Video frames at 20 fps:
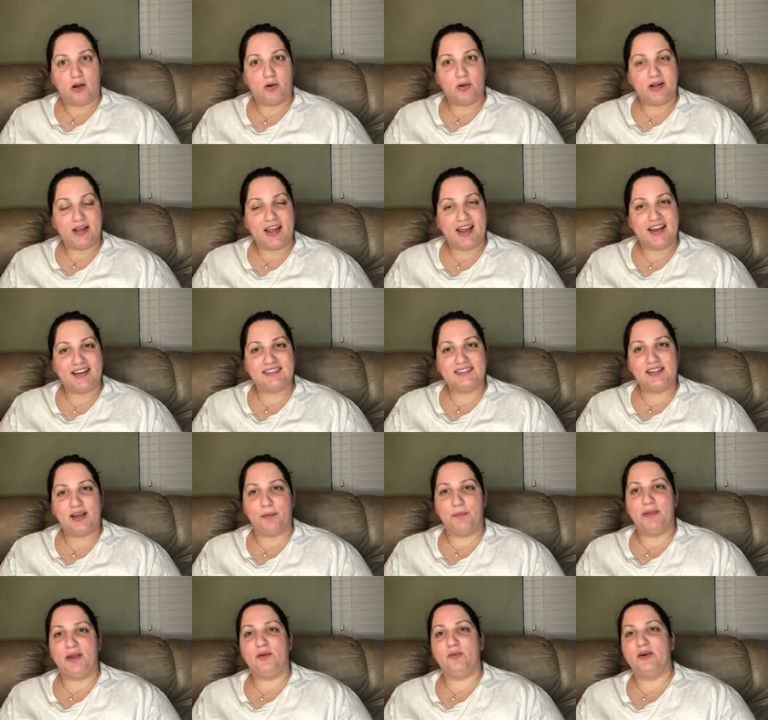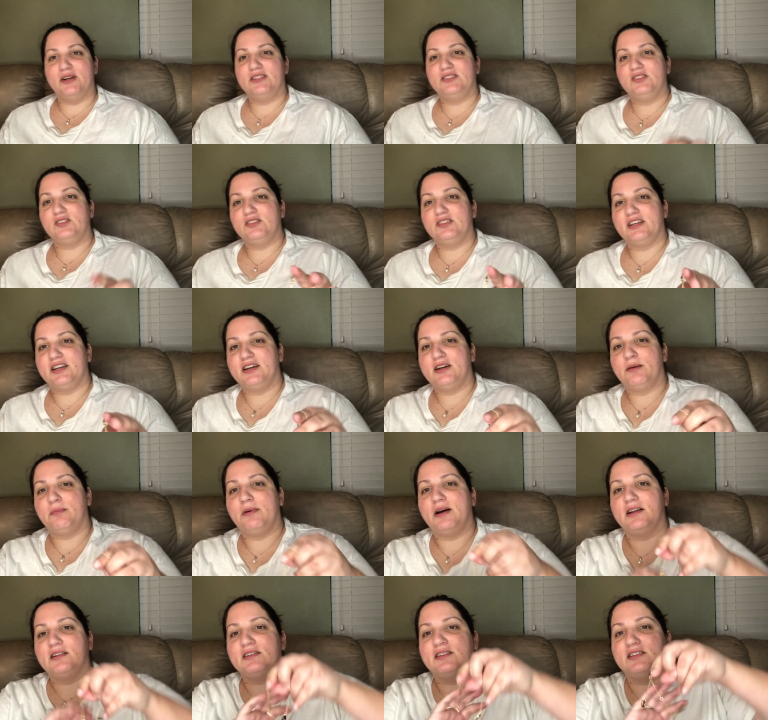Okay, tell me what you think
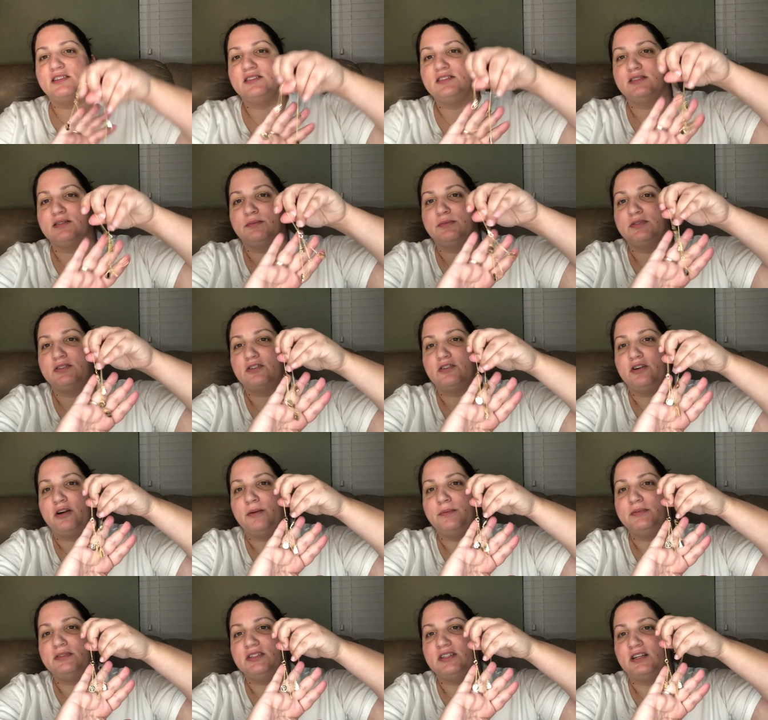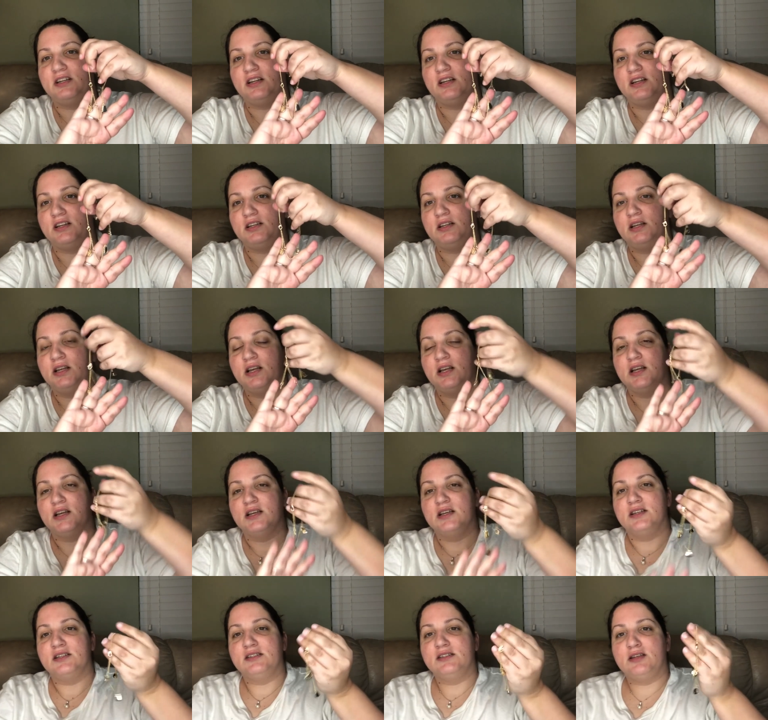about this subscription.
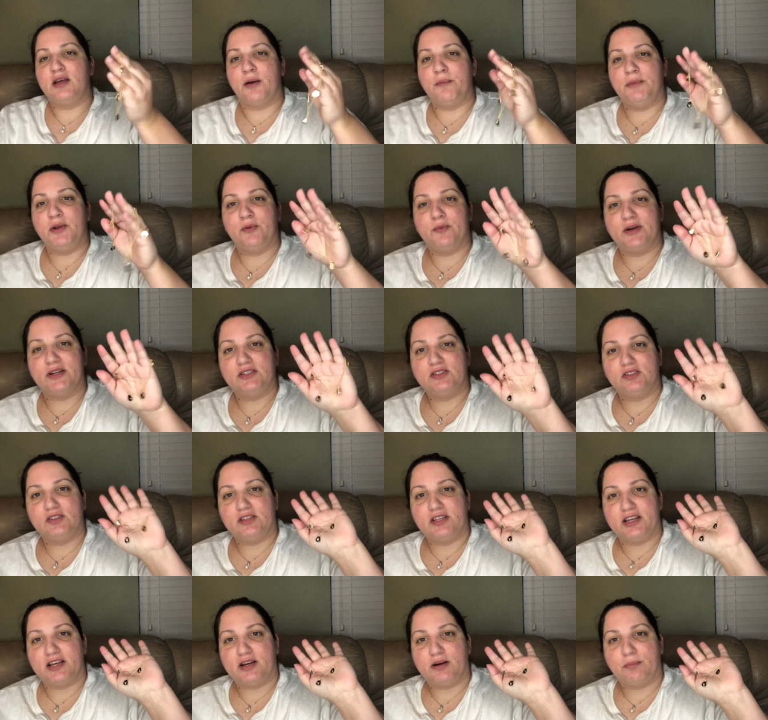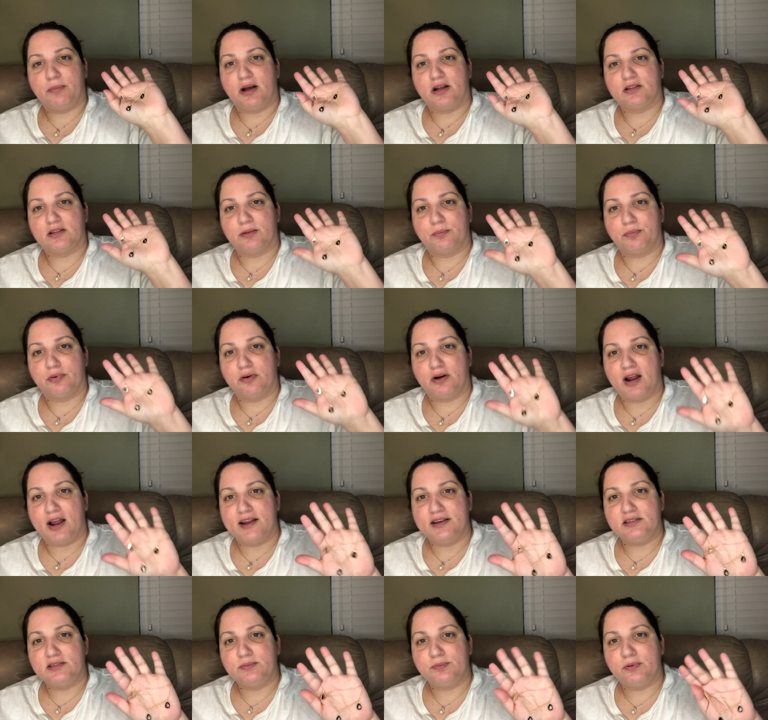Tell me what you think about the
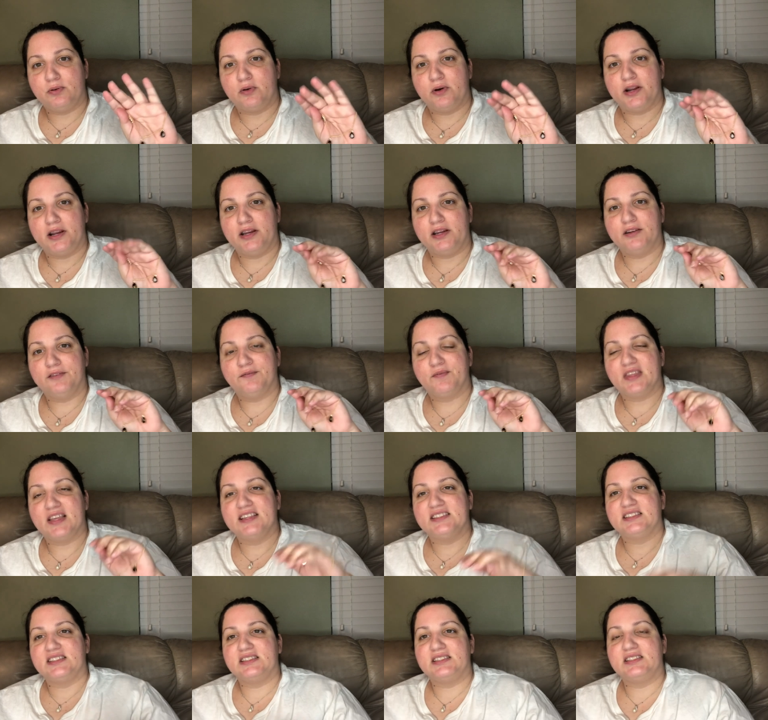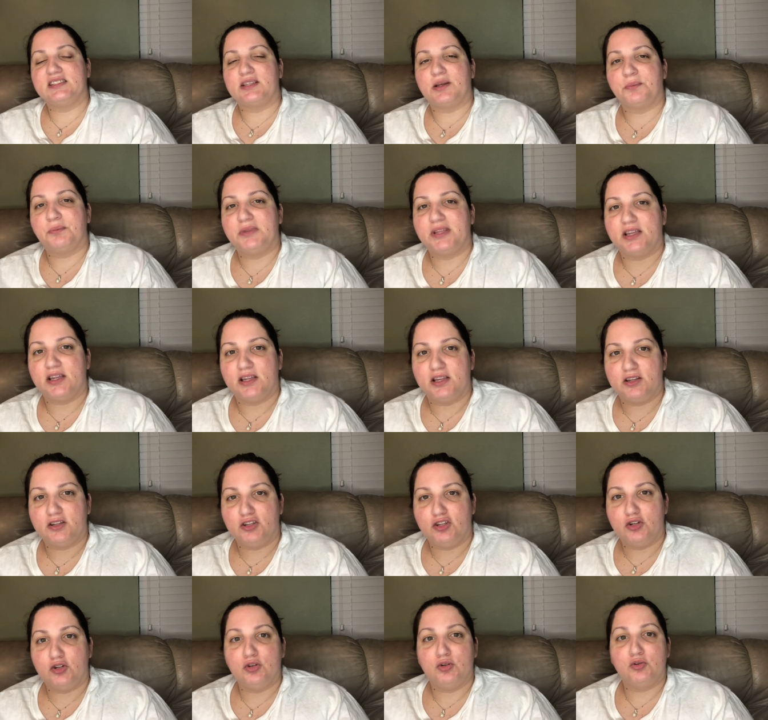price point. Is this something
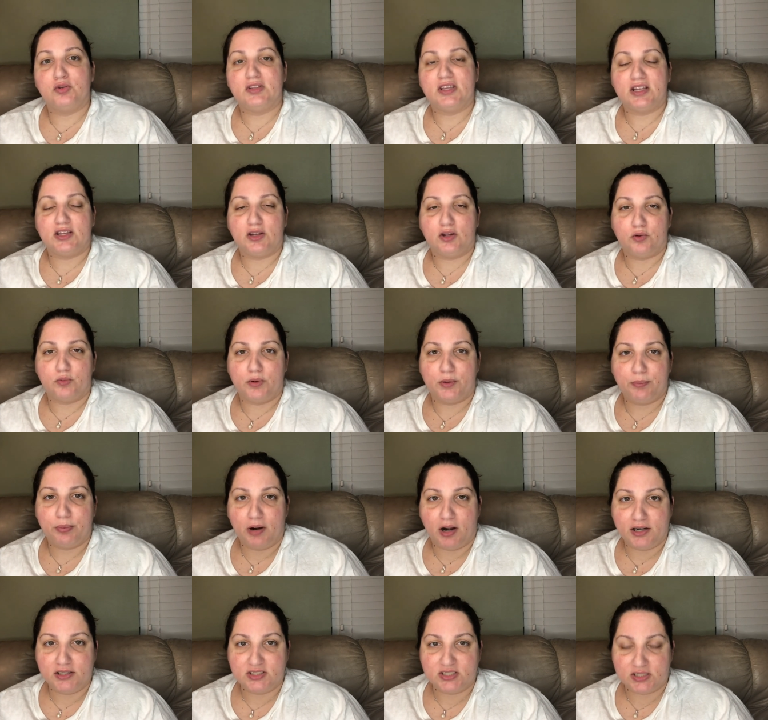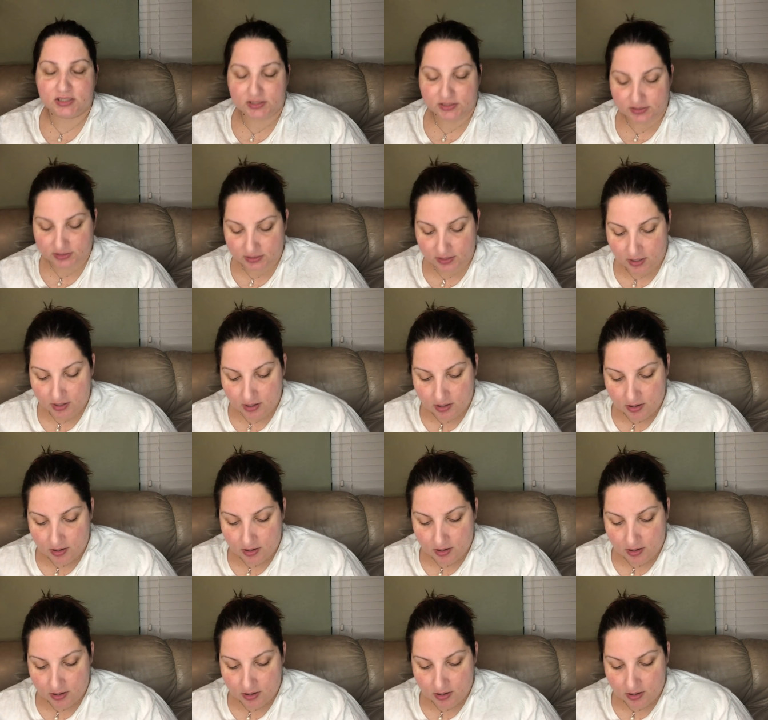you think you would purchase?